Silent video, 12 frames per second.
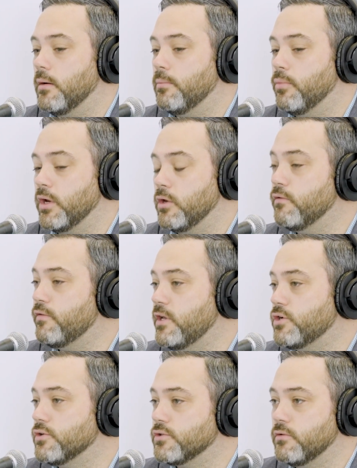bring new
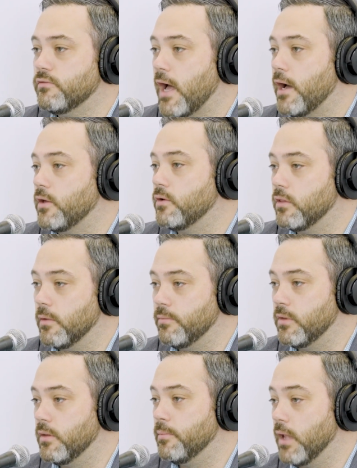features, new value to
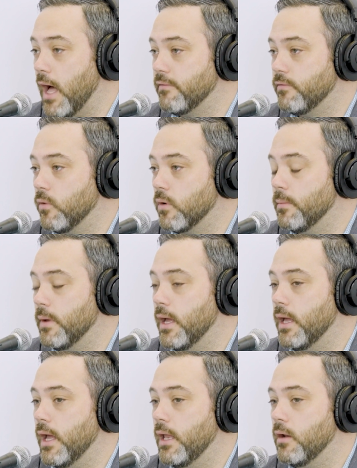the platform,
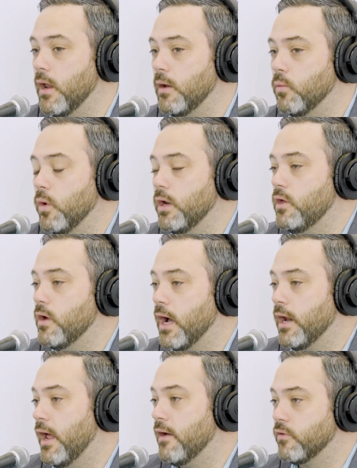and what do you
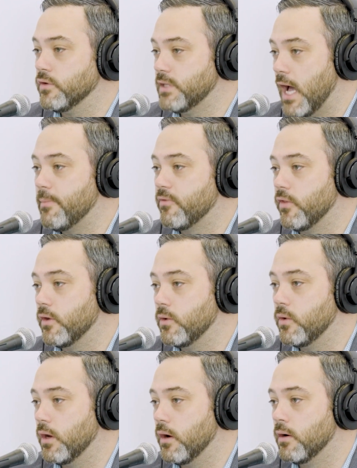kind of have on tap for the new
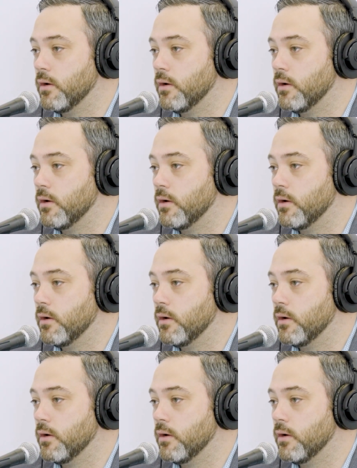year?